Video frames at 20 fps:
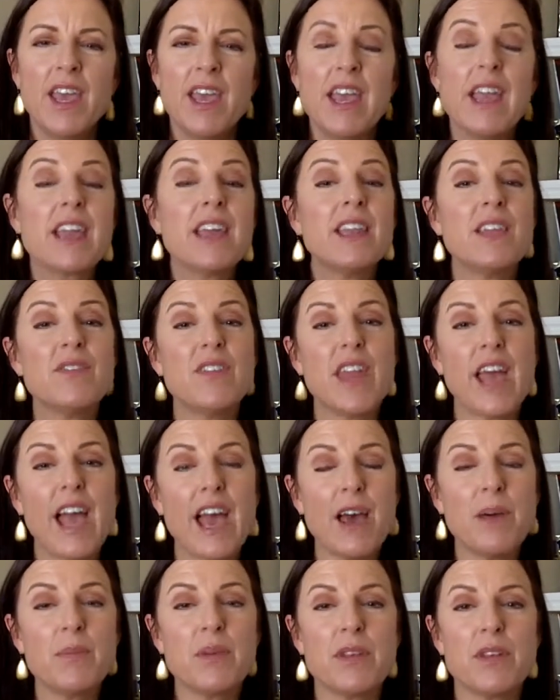It could even
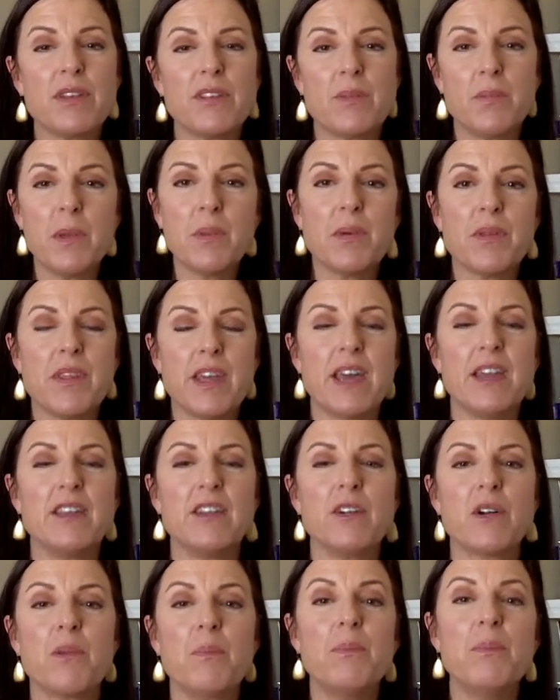happen to people that
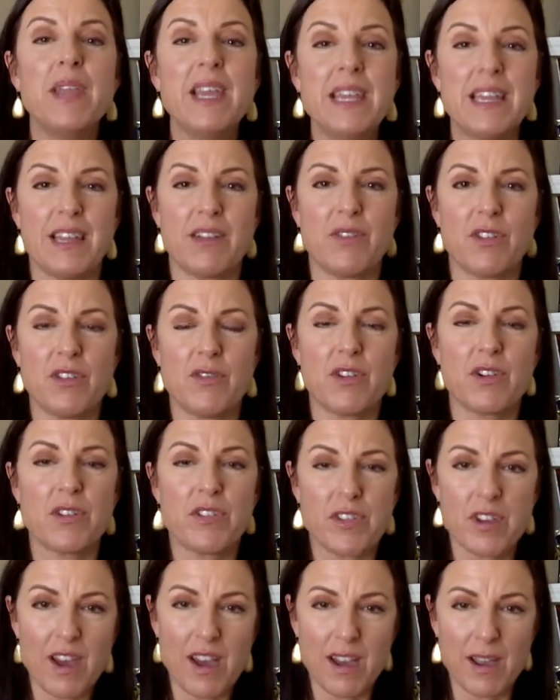you're meeting for the
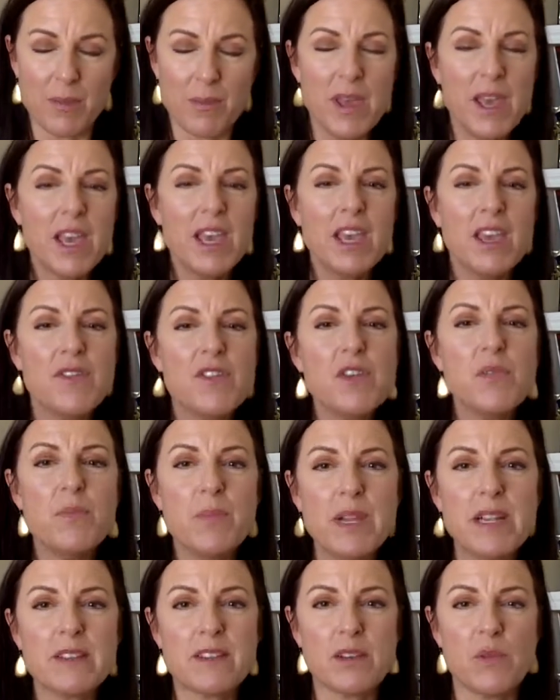first time. If you
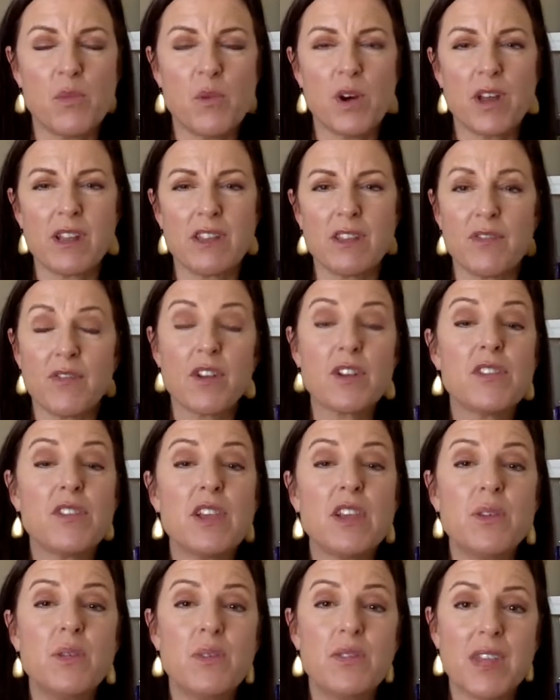meet someone and the first
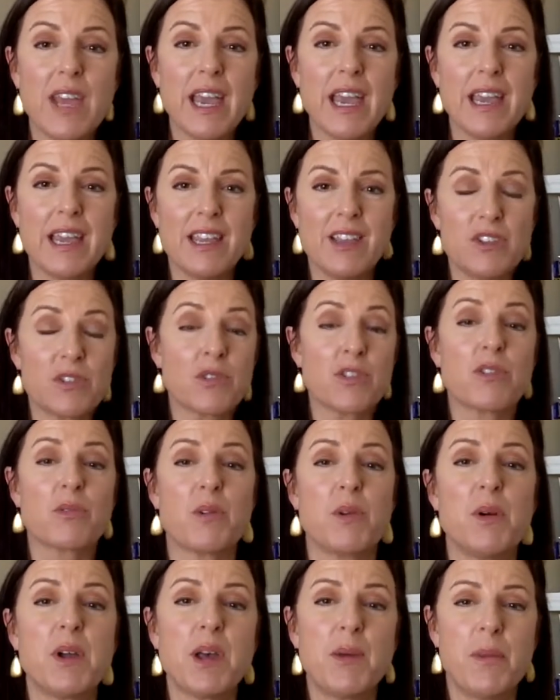thing you say is you're
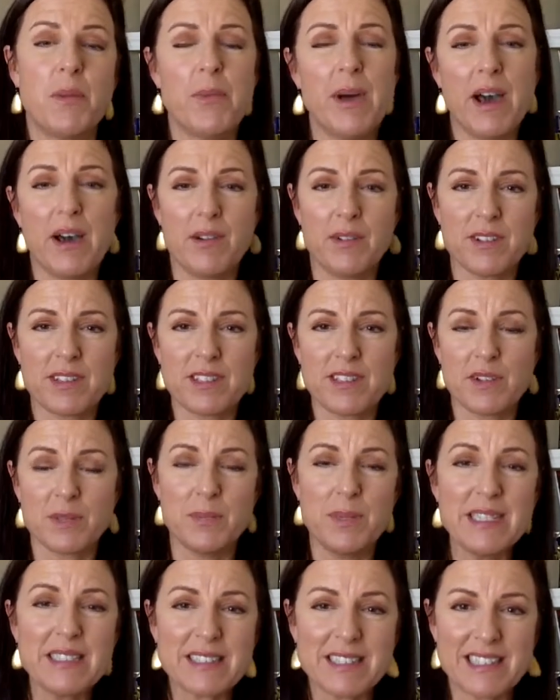throwing up about your
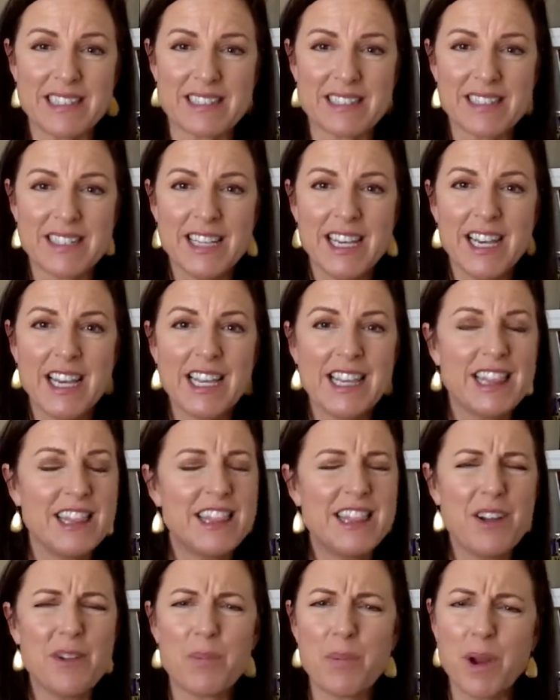business,
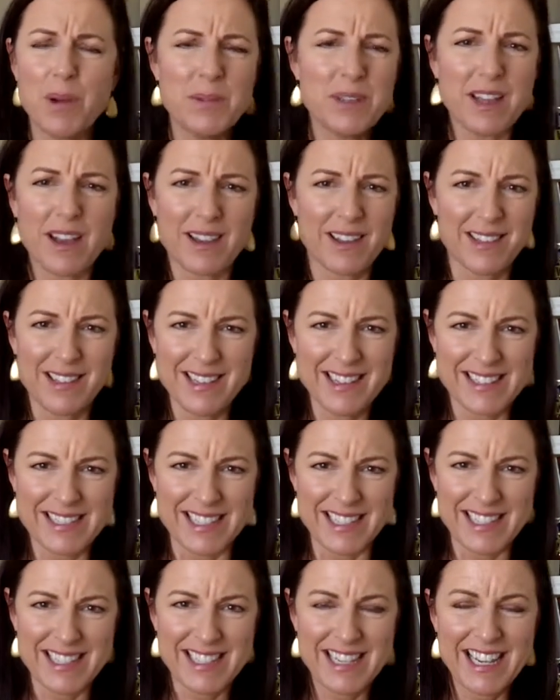they're probably not going to
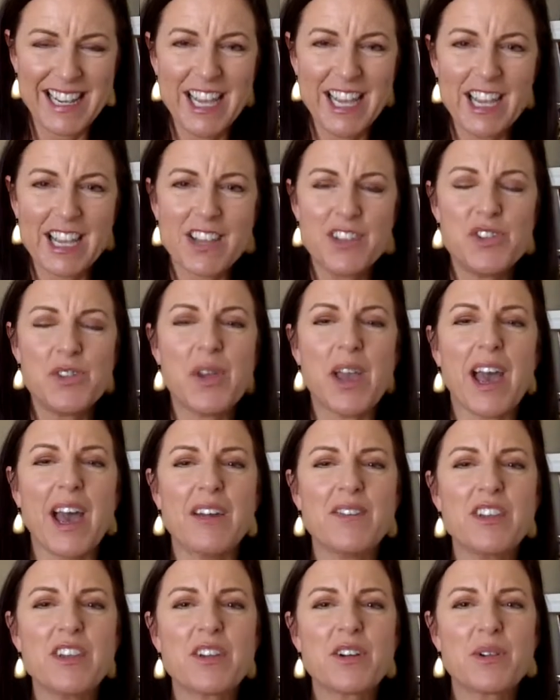listen because you
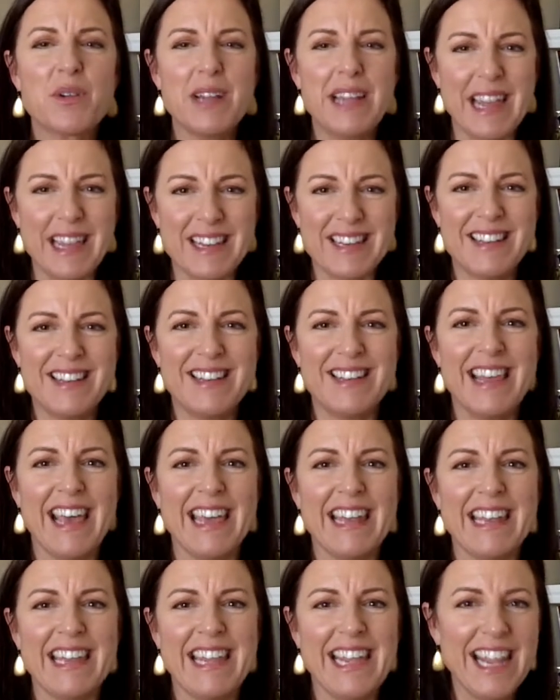haven't created
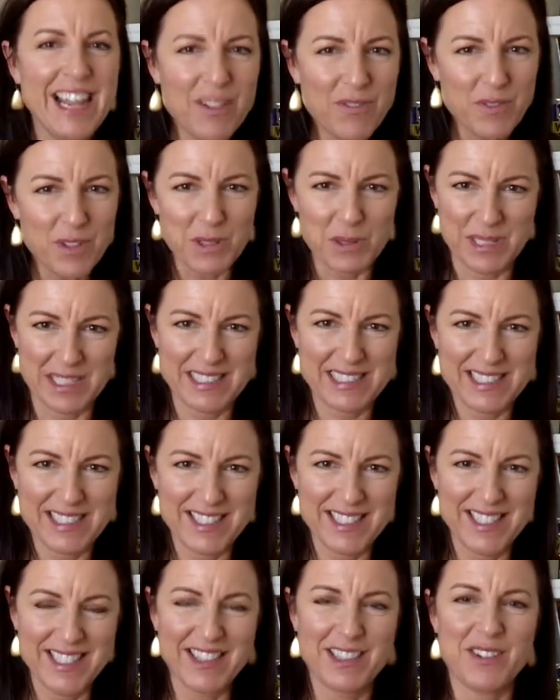that influence
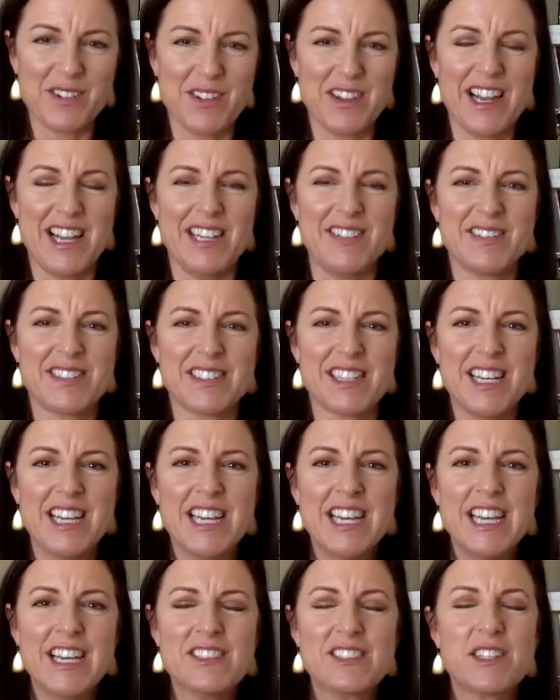in their lives.
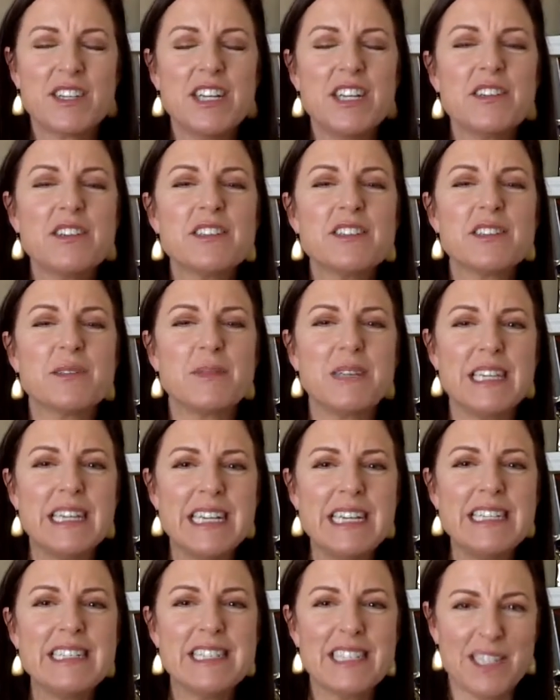So, here are some
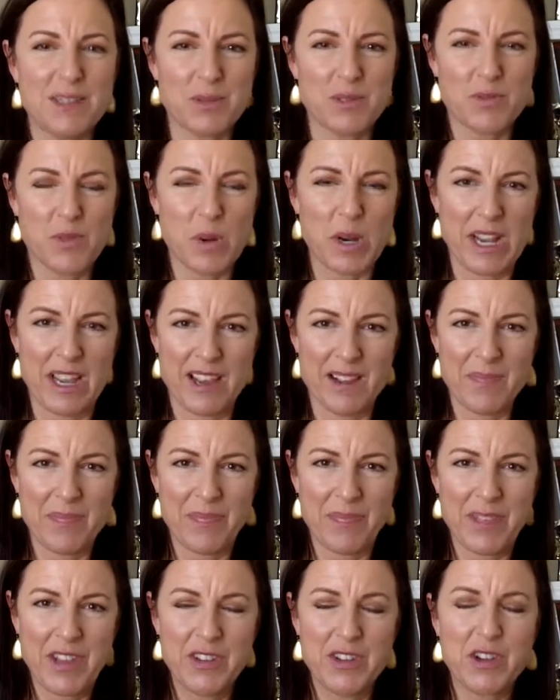key tips for you
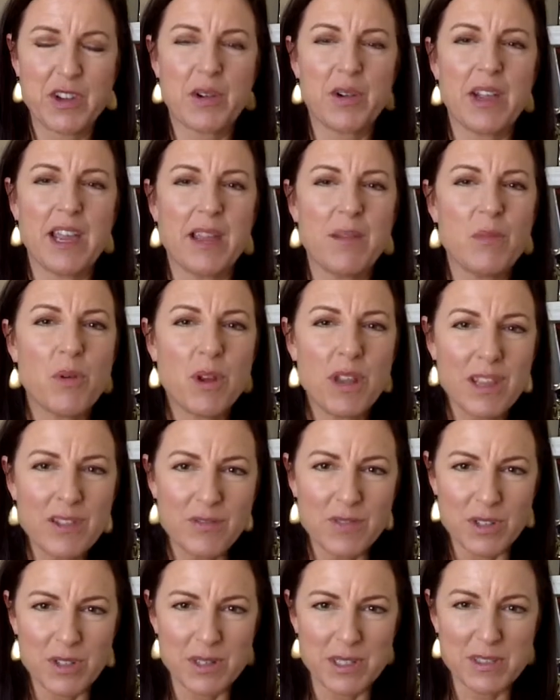to create more
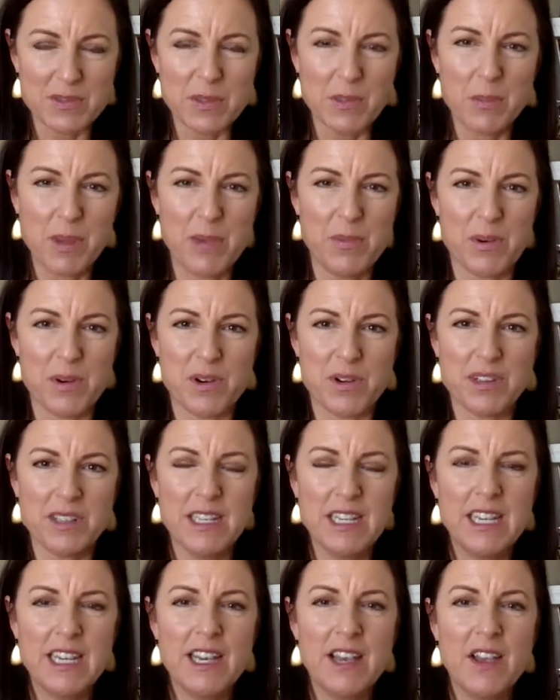influence with people
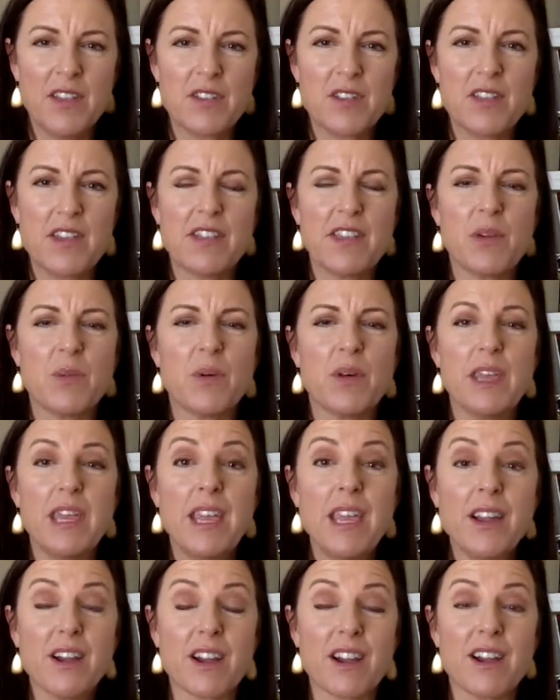so that they will
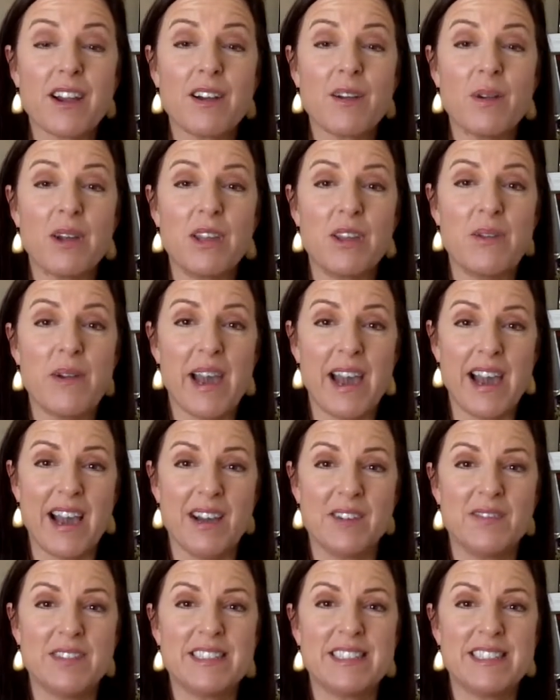hear what you
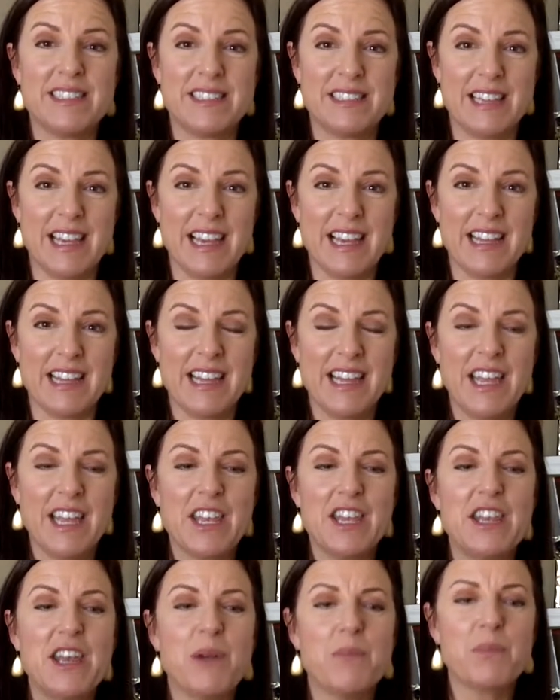have to say.
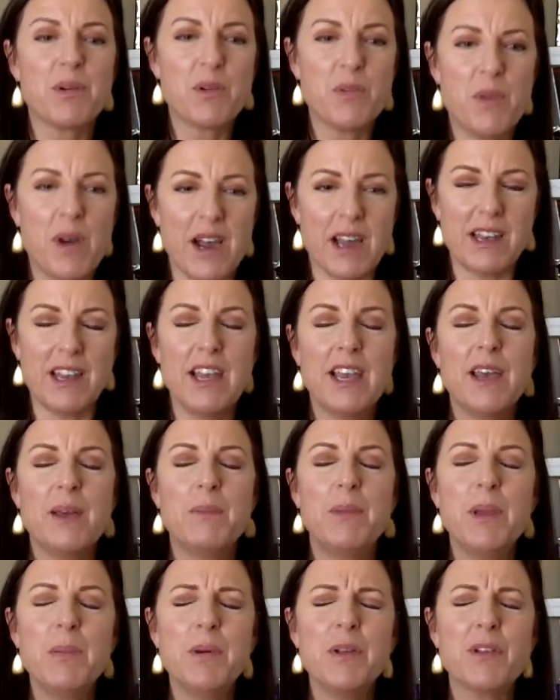Number one,
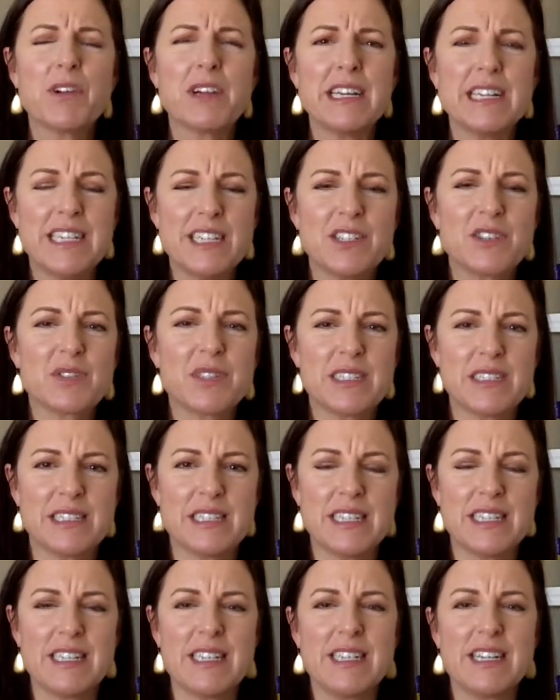people are
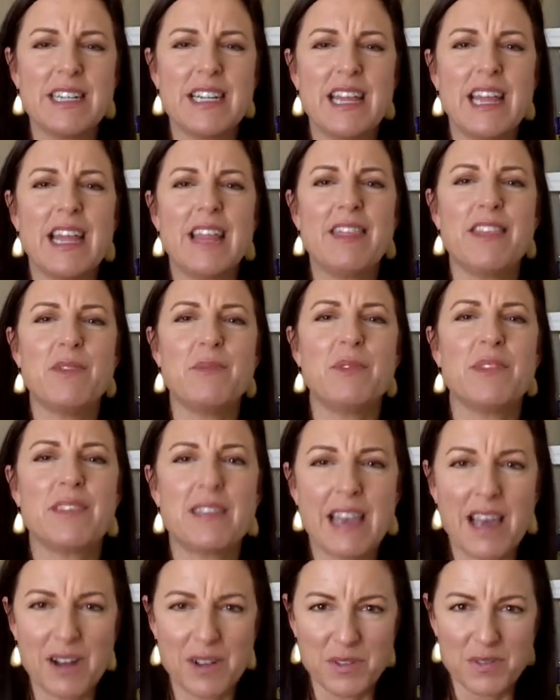interested in
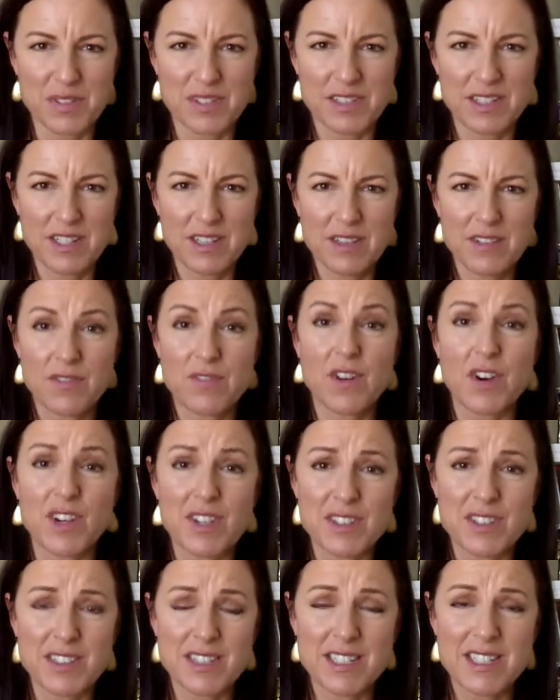themselves
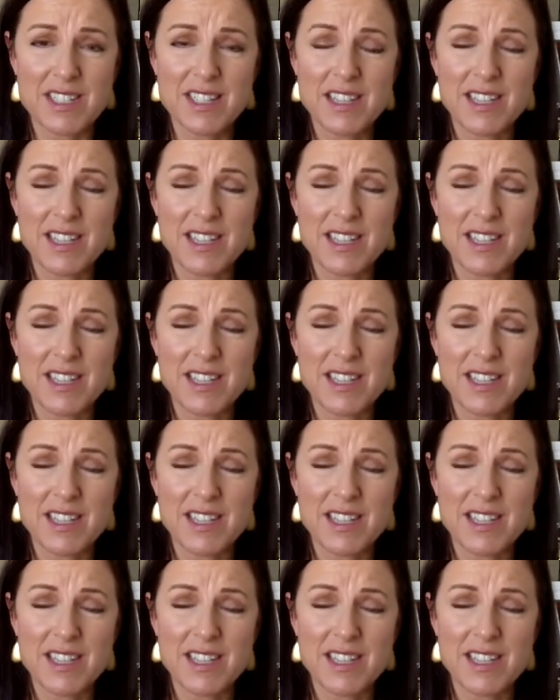first.